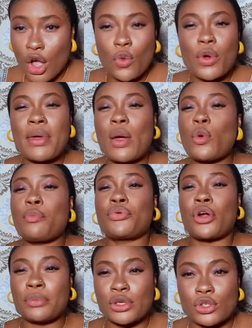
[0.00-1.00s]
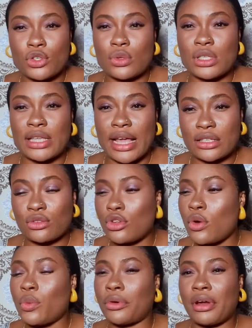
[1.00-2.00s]
Women will promise you sex. Oh,
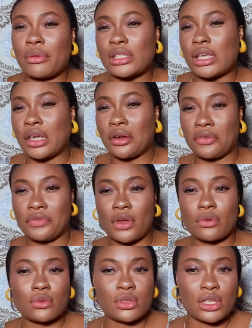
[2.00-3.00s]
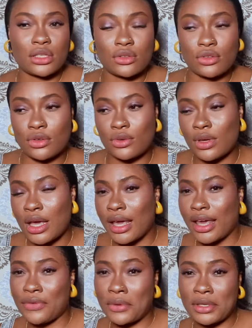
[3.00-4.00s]
don't worry, I'll take care of you. I'll do this to you.
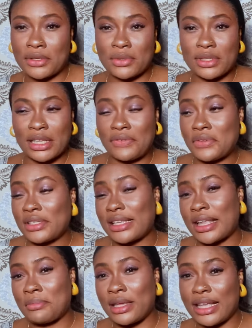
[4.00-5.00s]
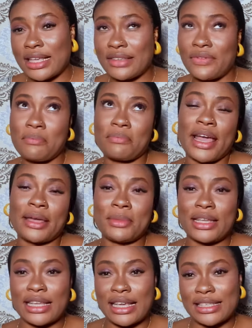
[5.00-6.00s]
If you only do this, if you send me this, if you buy
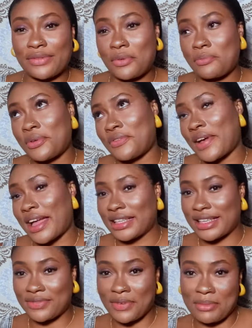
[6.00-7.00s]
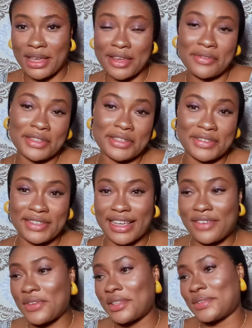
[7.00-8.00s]
me this, if you provide this for me, if you do this,
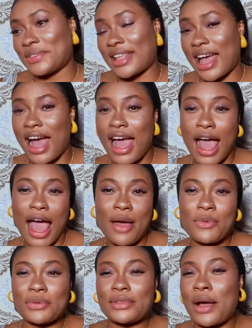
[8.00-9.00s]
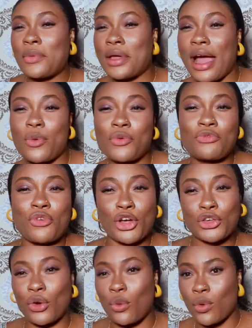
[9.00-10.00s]
if you do that, I will, I will, I will
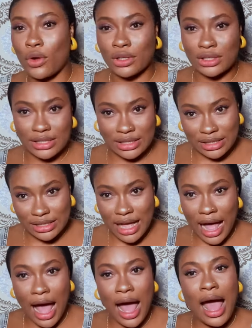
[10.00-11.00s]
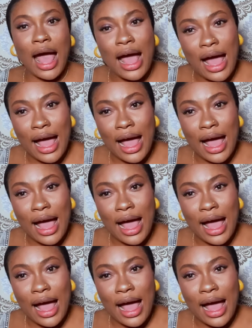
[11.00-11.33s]
rock your world ah